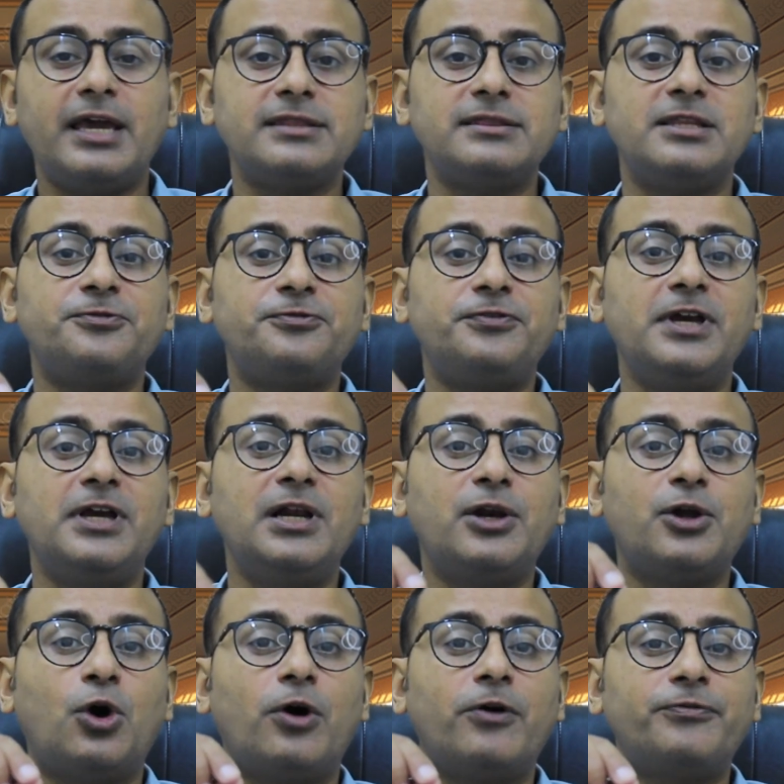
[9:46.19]
in the
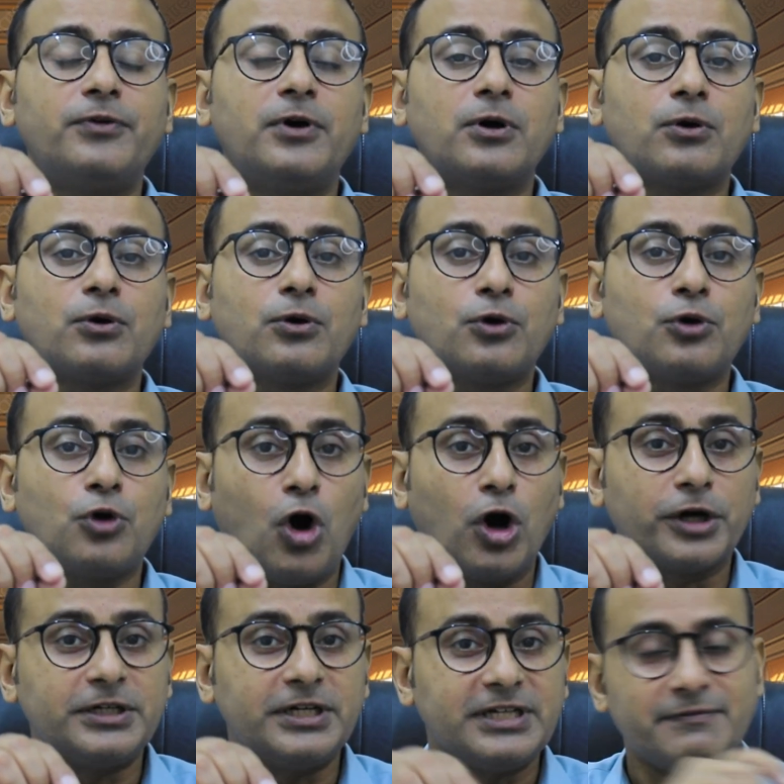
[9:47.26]
field of
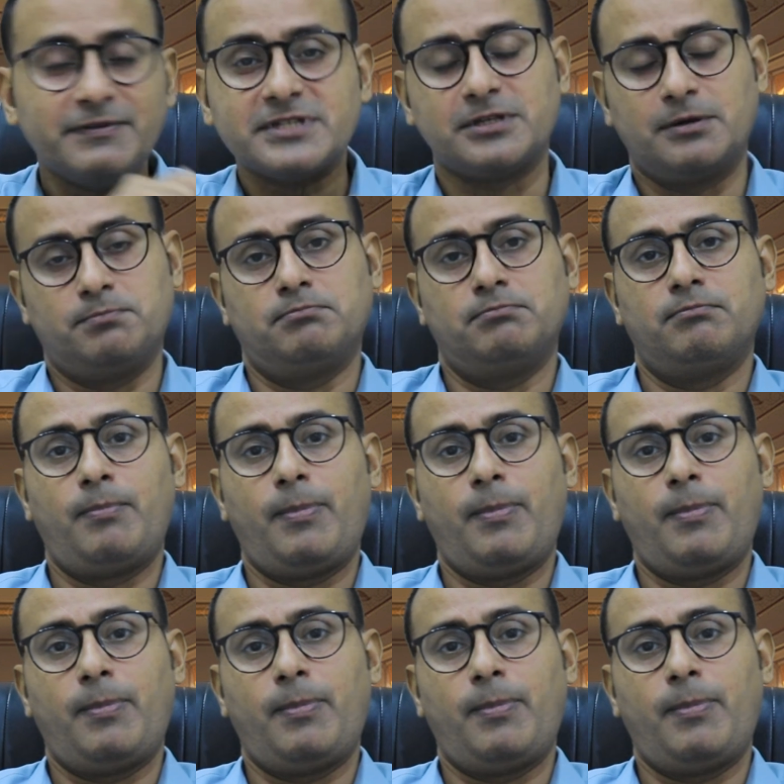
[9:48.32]
cognitivism,